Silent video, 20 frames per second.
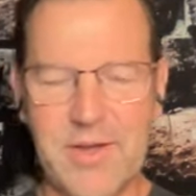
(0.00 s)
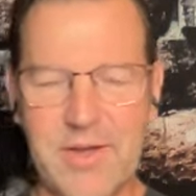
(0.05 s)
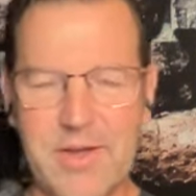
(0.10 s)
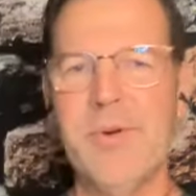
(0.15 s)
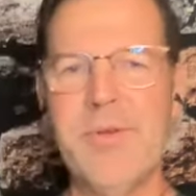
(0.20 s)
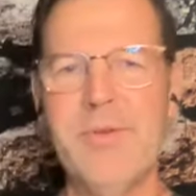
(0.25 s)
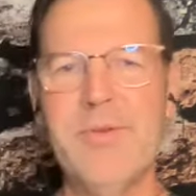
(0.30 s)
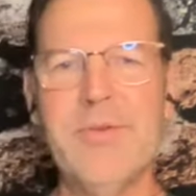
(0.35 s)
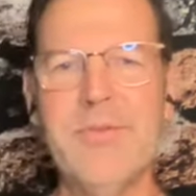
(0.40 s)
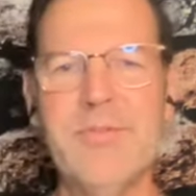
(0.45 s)

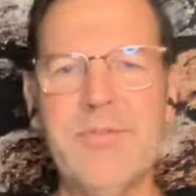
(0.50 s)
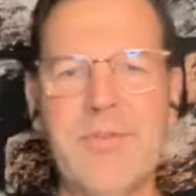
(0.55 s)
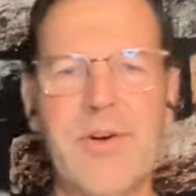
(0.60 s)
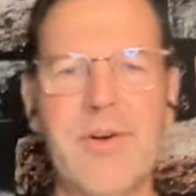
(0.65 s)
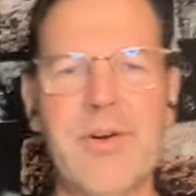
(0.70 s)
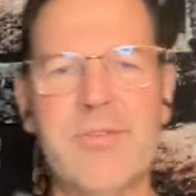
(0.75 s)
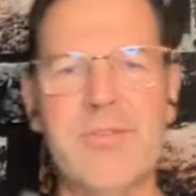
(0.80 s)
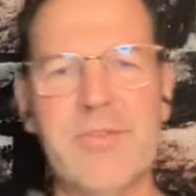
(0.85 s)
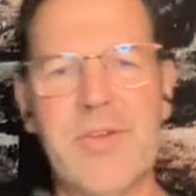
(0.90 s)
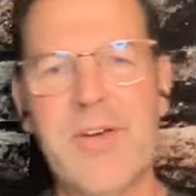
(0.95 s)
Why don't you
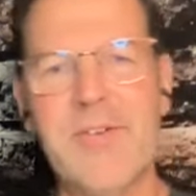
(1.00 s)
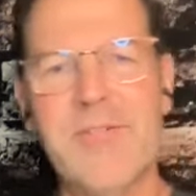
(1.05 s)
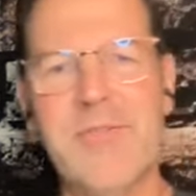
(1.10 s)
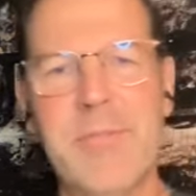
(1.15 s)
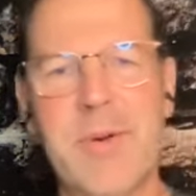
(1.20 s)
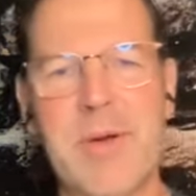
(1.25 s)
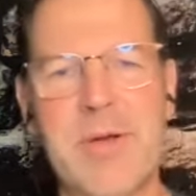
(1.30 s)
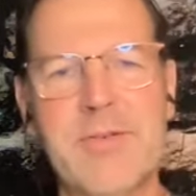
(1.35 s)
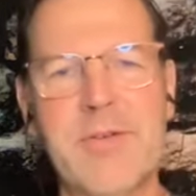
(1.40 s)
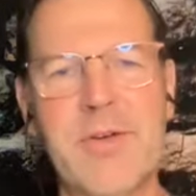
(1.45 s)
start us
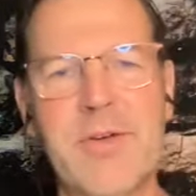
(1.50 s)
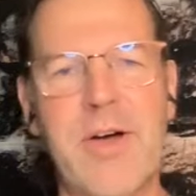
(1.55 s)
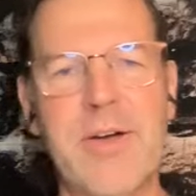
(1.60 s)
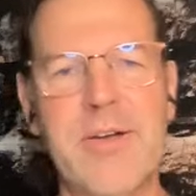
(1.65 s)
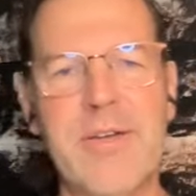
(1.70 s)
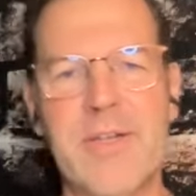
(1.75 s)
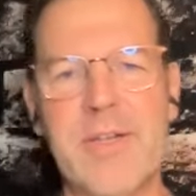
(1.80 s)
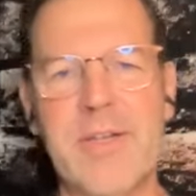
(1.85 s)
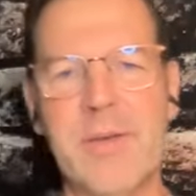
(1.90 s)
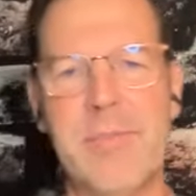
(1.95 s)
off by
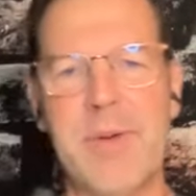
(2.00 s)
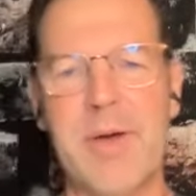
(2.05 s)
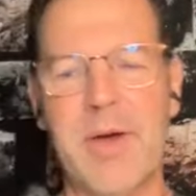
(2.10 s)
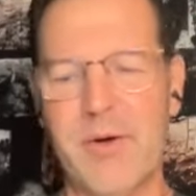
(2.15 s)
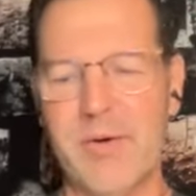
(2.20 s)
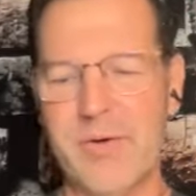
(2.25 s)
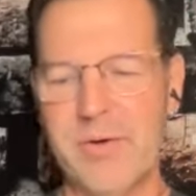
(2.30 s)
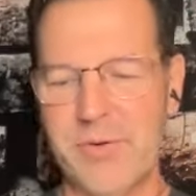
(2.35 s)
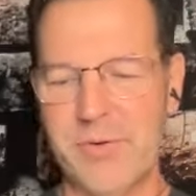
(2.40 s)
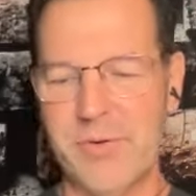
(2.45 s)
talking
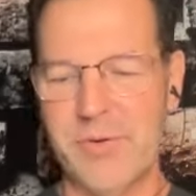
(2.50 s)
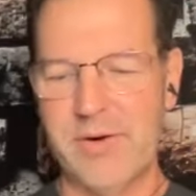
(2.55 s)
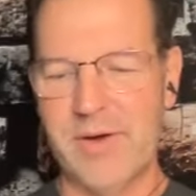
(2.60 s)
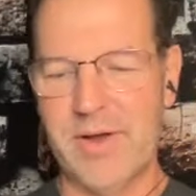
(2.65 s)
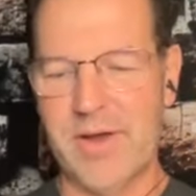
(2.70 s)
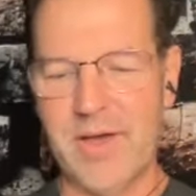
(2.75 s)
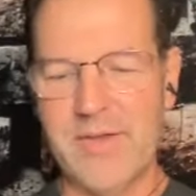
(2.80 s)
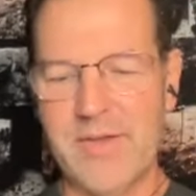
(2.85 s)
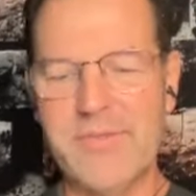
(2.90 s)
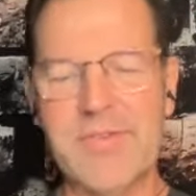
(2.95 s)
about
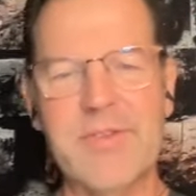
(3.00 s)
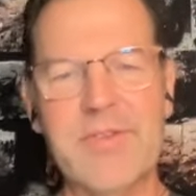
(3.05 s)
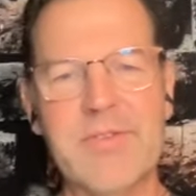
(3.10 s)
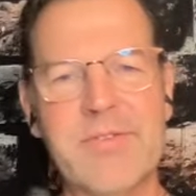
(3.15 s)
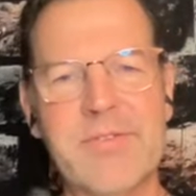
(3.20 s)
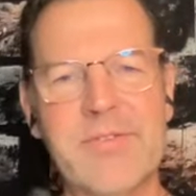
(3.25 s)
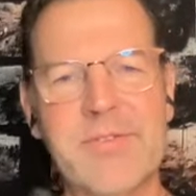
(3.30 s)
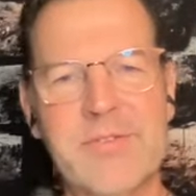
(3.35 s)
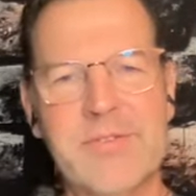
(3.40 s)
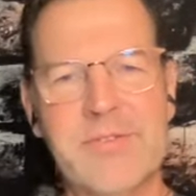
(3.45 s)
your
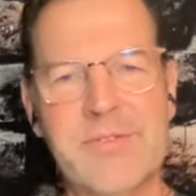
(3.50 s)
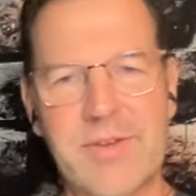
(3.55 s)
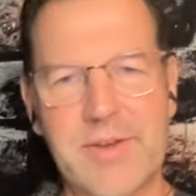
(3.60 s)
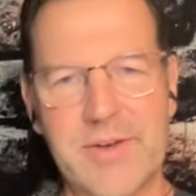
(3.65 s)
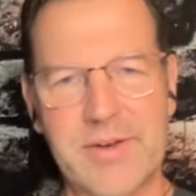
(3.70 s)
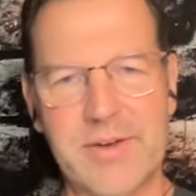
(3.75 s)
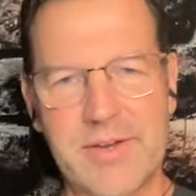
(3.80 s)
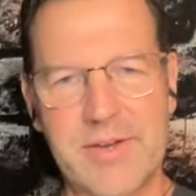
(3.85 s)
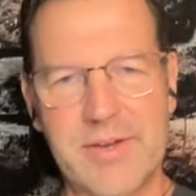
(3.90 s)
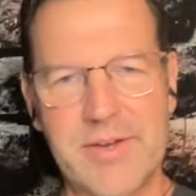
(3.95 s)
ESSENCE
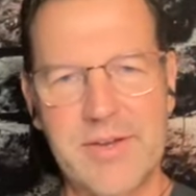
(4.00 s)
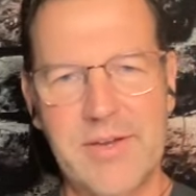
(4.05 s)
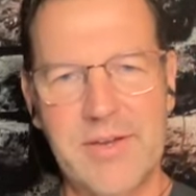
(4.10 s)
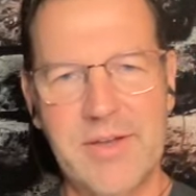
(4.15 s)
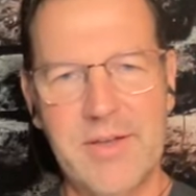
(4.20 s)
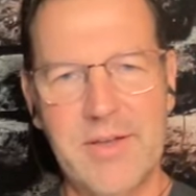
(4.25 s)
study,